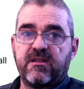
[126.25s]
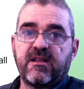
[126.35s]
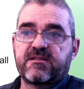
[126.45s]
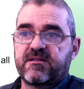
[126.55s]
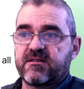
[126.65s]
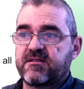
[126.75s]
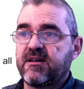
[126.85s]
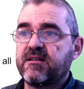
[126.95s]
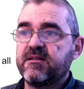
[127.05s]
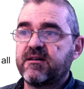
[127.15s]
That's the
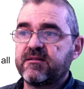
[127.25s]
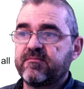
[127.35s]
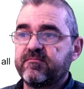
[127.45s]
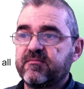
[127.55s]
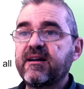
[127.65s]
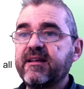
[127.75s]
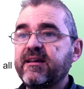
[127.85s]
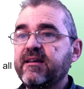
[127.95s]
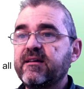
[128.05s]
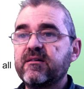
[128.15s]
standard
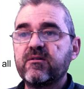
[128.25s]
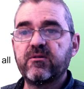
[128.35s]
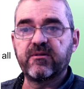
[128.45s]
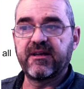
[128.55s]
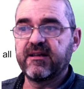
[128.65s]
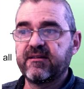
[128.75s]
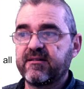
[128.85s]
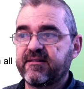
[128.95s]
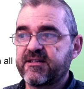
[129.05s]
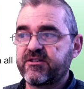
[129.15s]
Kriging or kernel
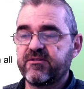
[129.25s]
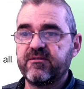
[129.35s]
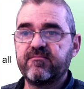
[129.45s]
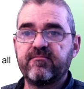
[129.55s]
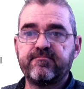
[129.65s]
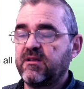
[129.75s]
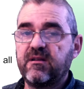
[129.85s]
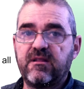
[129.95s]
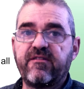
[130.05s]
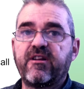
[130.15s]
regression
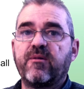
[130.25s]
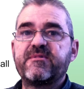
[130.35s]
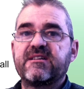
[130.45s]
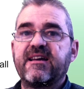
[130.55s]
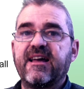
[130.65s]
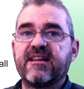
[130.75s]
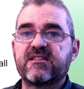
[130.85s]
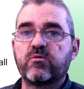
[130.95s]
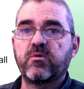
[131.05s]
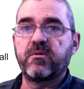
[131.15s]
developed
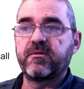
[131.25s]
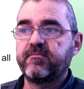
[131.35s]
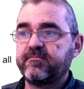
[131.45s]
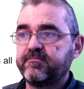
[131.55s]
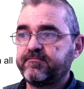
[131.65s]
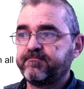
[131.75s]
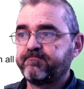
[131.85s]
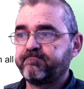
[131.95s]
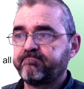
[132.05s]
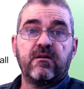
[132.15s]
elsewhere.
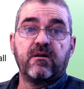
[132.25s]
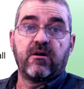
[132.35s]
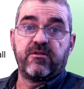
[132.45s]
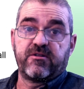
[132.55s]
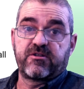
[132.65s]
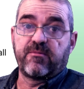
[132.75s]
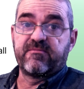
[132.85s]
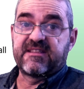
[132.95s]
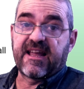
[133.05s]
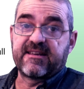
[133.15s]
Under
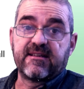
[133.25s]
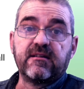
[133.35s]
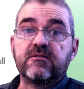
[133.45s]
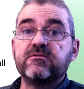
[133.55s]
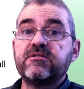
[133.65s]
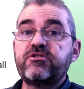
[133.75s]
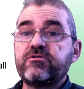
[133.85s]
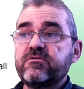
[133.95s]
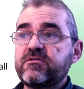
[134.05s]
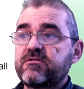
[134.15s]
some technical
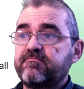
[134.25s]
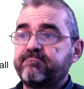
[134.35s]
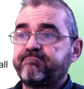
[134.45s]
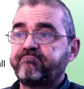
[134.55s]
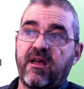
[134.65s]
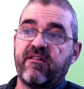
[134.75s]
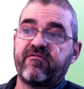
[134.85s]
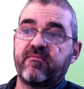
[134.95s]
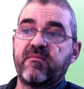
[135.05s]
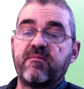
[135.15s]
conditions,
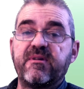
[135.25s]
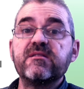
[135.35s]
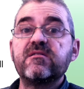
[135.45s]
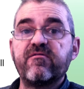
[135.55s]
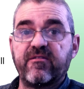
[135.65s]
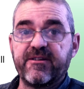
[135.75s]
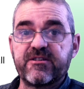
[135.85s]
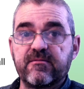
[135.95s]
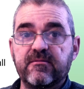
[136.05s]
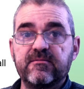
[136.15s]
f may be
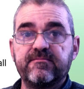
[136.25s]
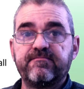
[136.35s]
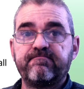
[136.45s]
differentiable.